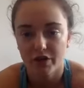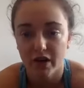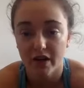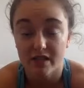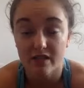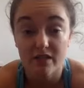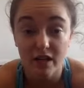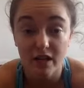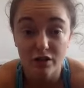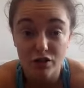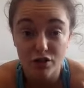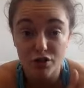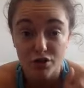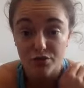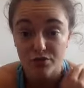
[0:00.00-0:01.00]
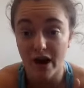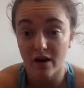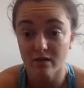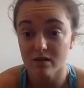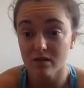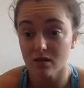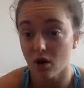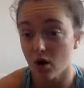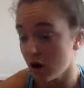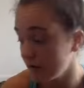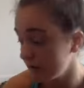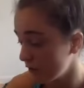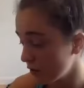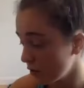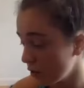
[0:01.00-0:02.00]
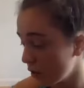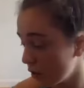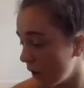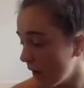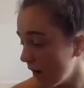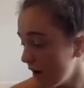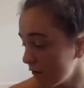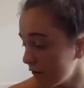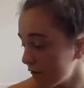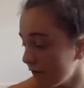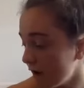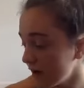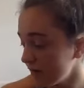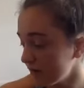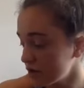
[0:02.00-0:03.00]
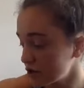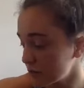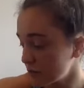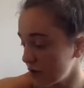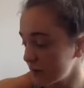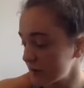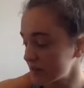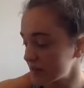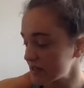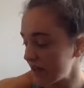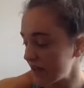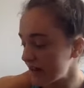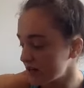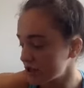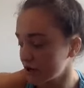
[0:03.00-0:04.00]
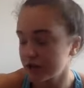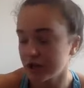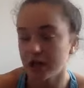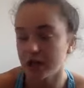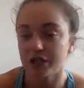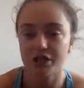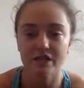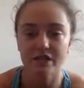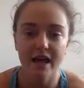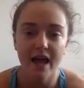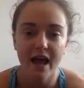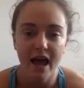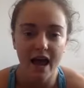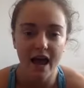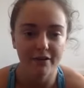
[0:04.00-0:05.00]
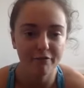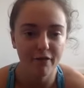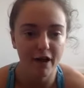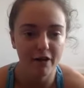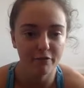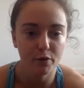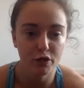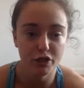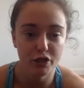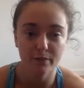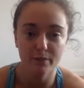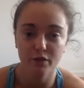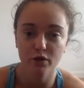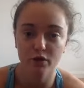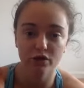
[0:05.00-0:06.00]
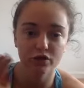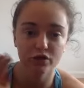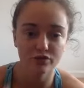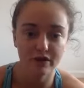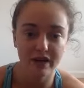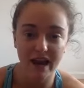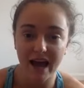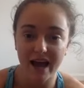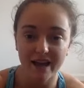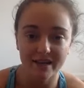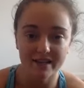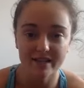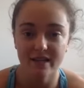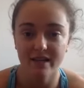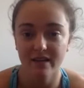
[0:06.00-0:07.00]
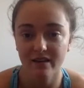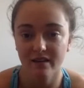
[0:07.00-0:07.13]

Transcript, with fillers: guys have done two rounds of your five inchworms, 10 toe touches, and five push-ups, you can just relax.